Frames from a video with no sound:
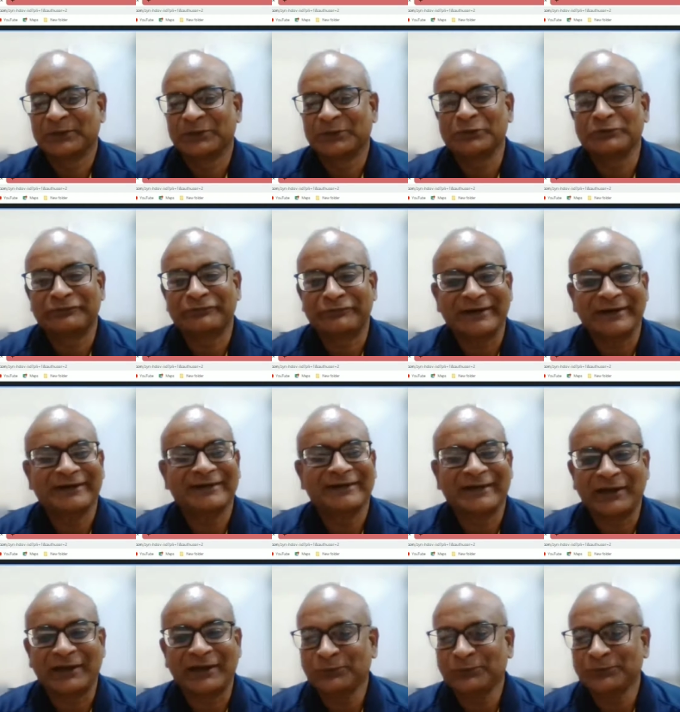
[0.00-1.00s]
good
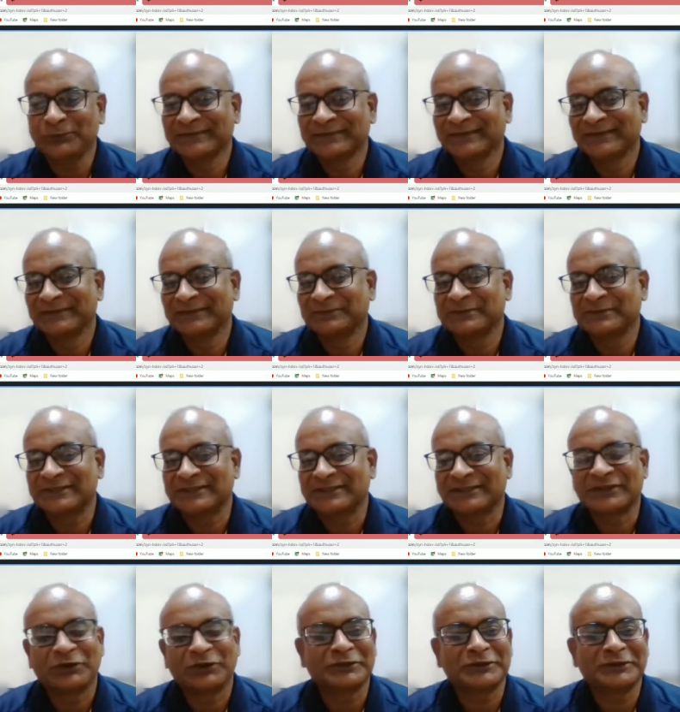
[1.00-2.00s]
friend now,
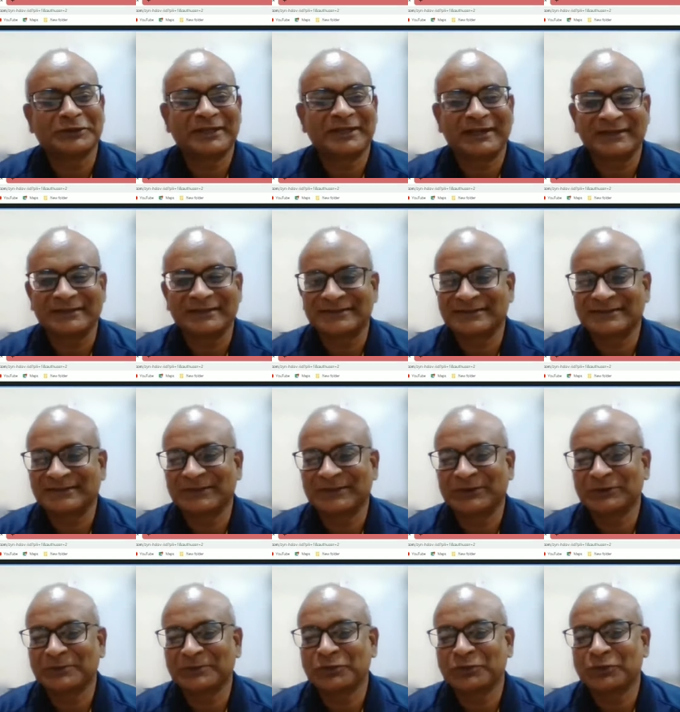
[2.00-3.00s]
Mr. Gautam Das,
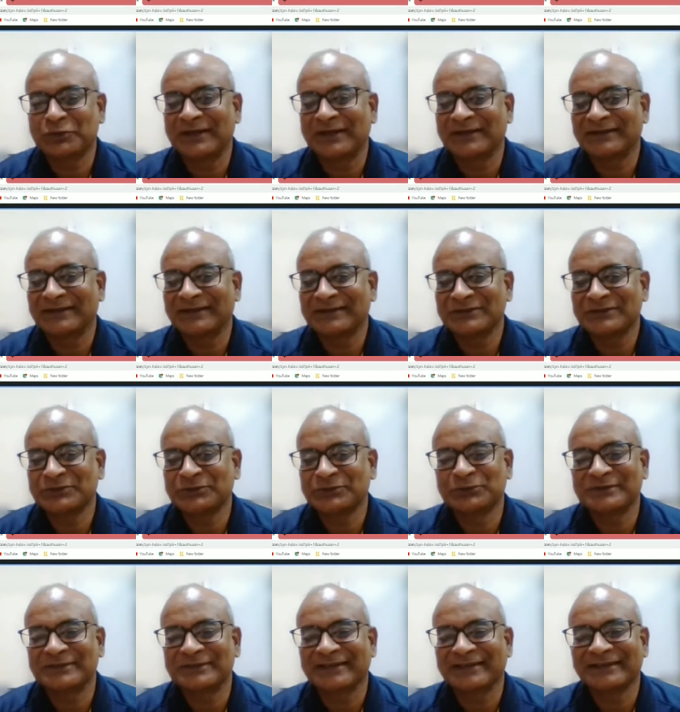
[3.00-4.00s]
Gautam Kumar Das,
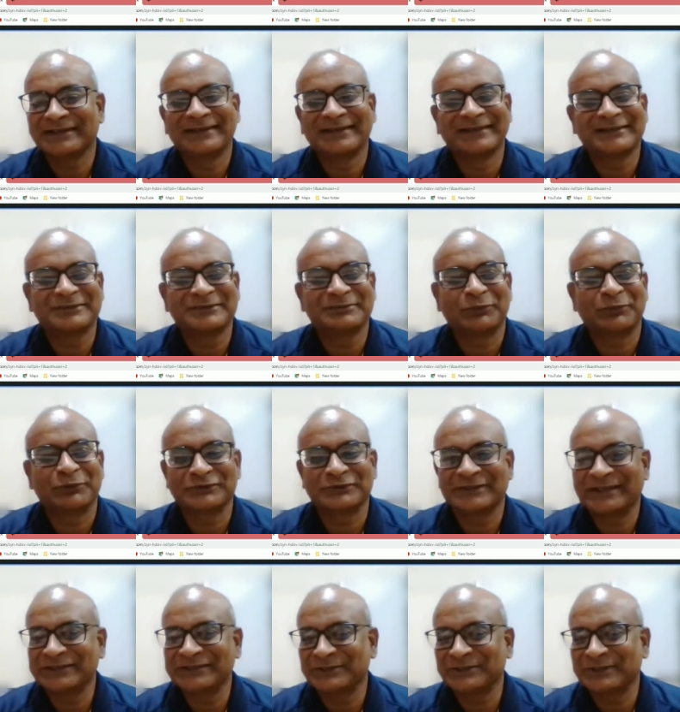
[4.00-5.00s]
who studied his
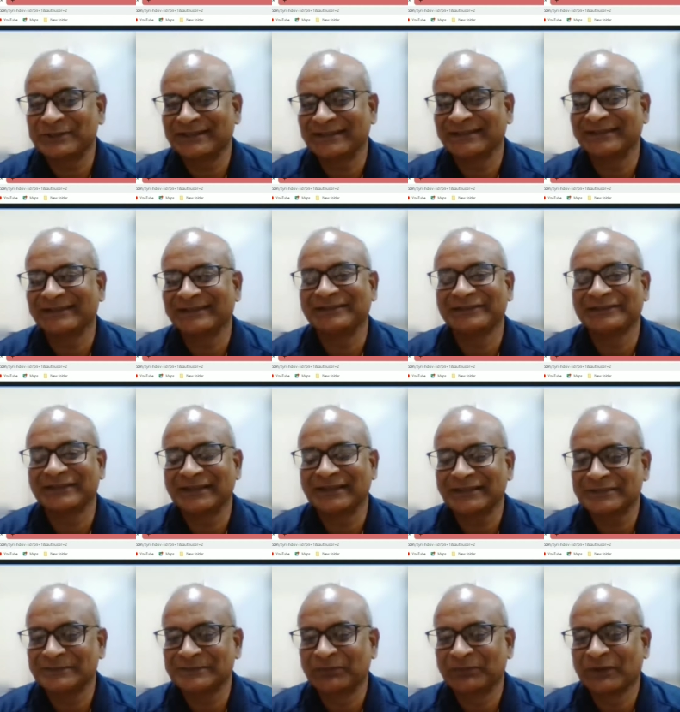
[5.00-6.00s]
post-graduation here with
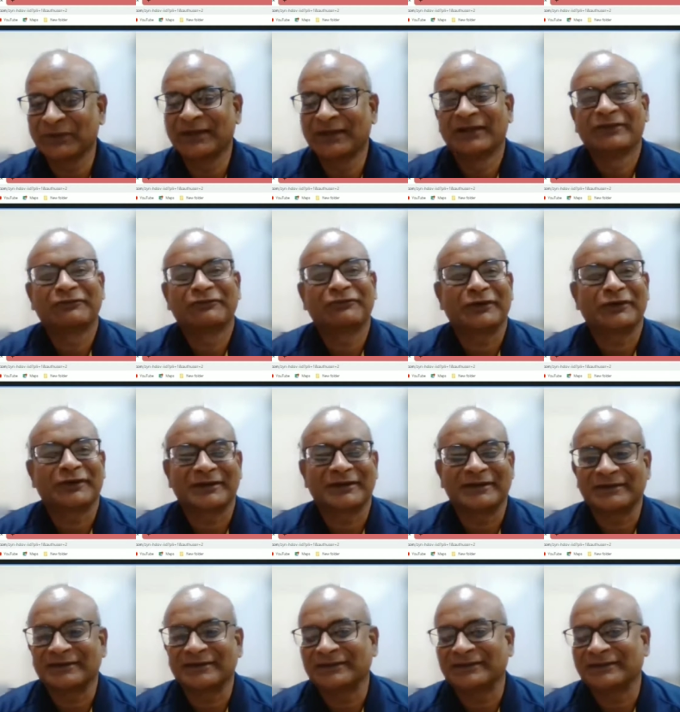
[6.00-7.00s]
us, for
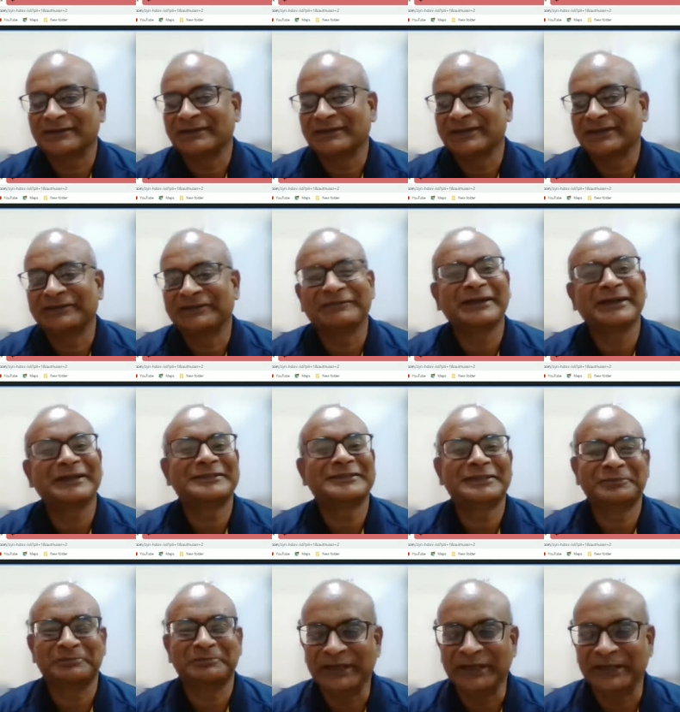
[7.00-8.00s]
uh,
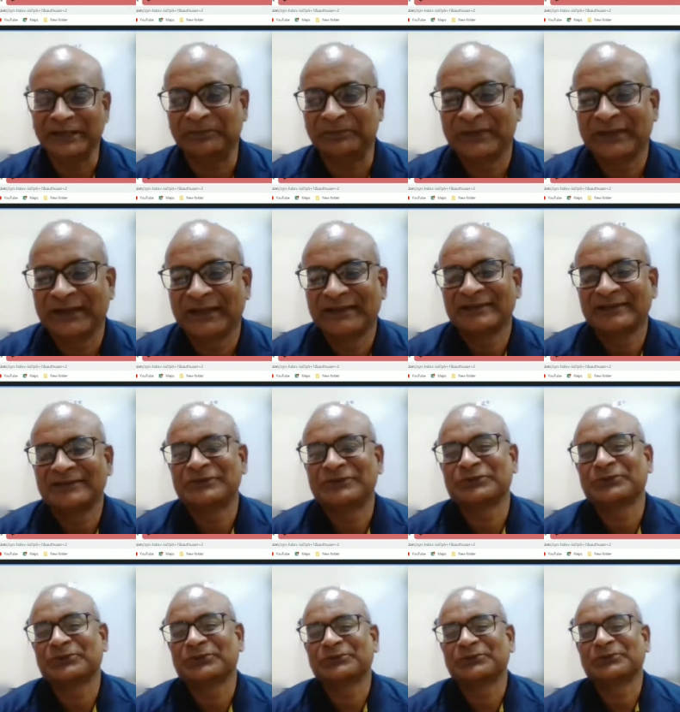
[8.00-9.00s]
inviting me
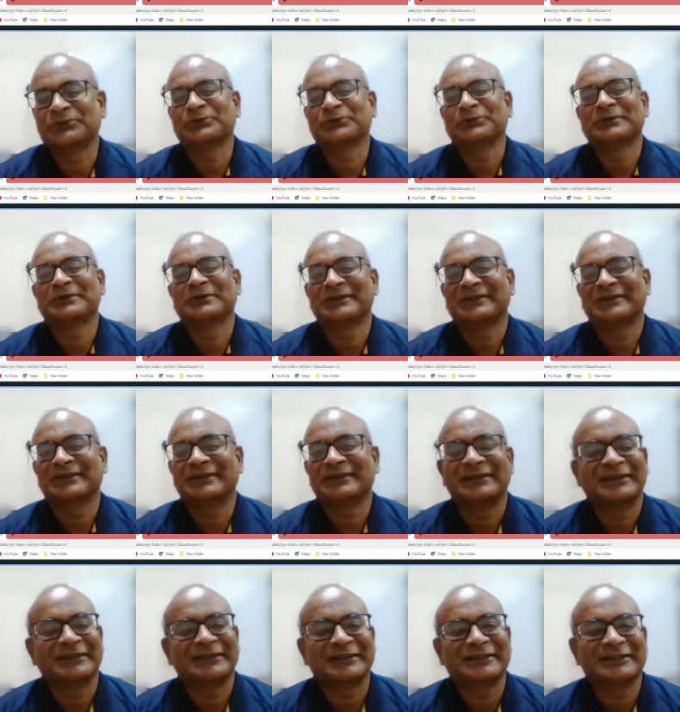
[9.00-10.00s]
to
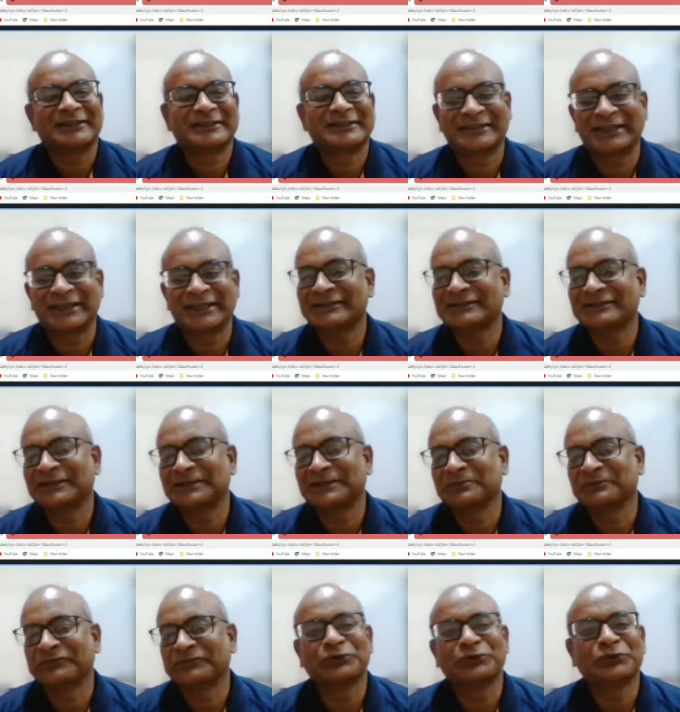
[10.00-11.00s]
uh, share
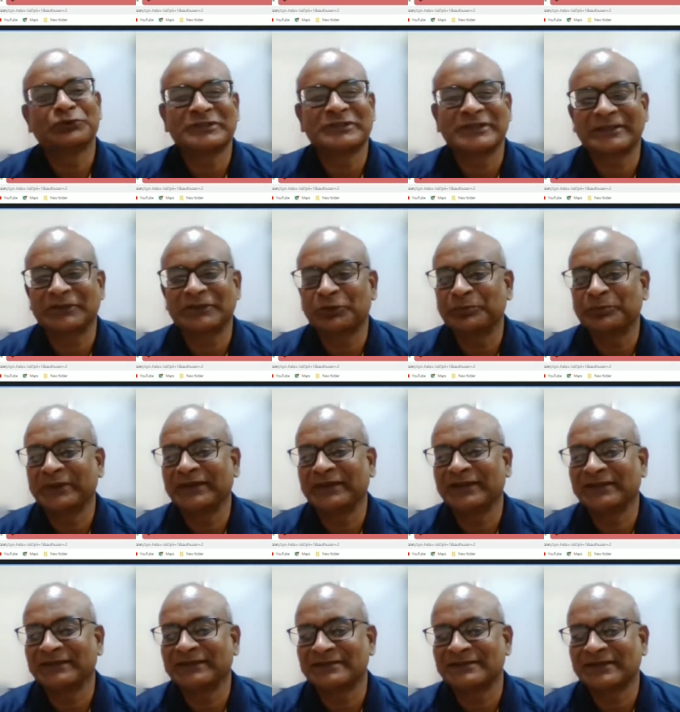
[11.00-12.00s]
some views and
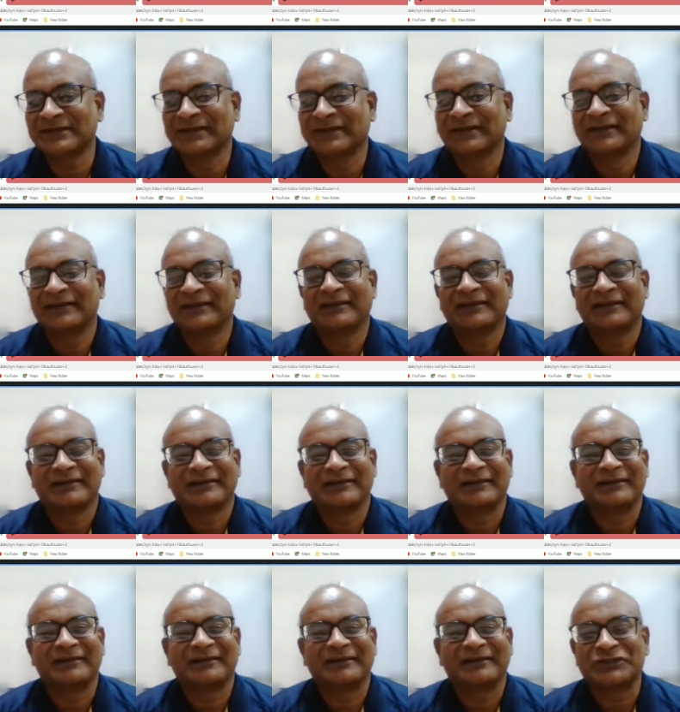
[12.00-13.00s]
opinions
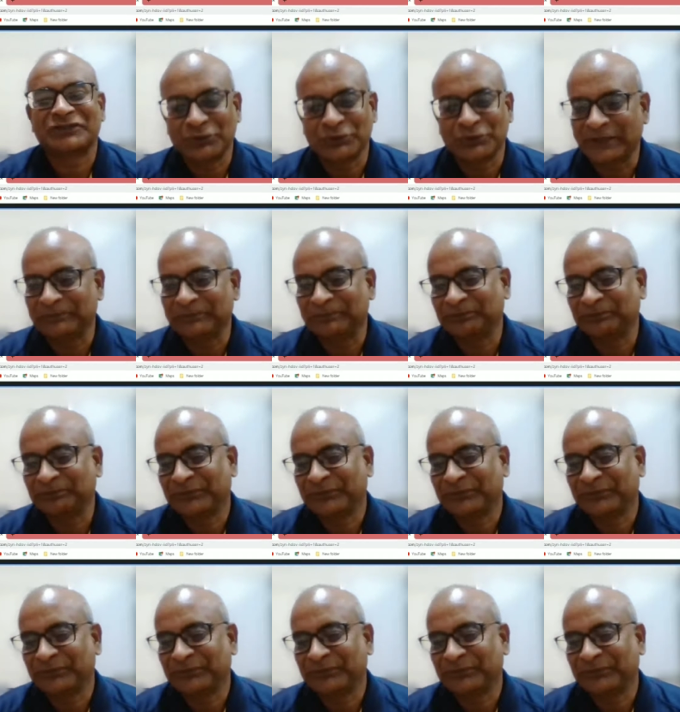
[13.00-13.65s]
uh, today.